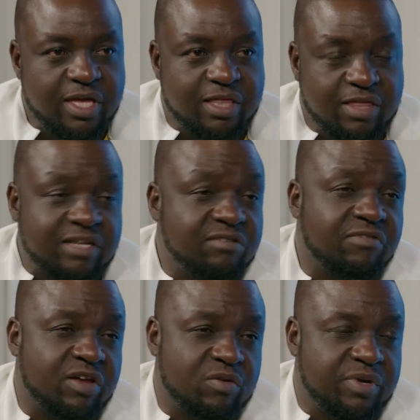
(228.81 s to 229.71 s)
That
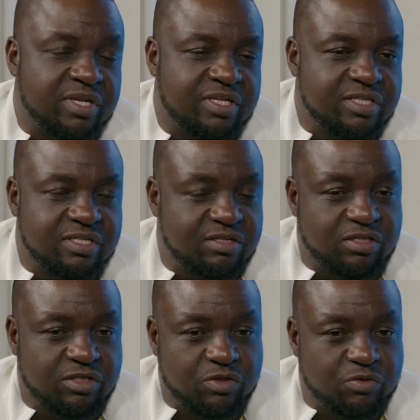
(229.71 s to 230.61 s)
environment,
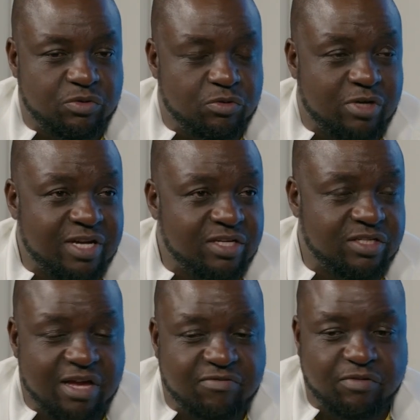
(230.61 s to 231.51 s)
you can't
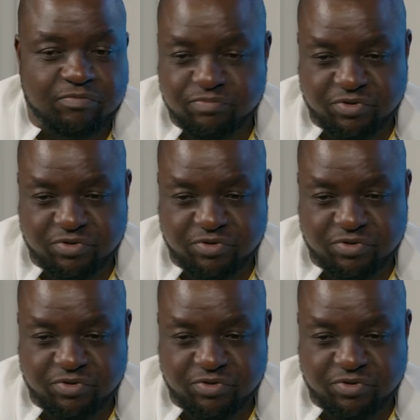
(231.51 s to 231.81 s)
have a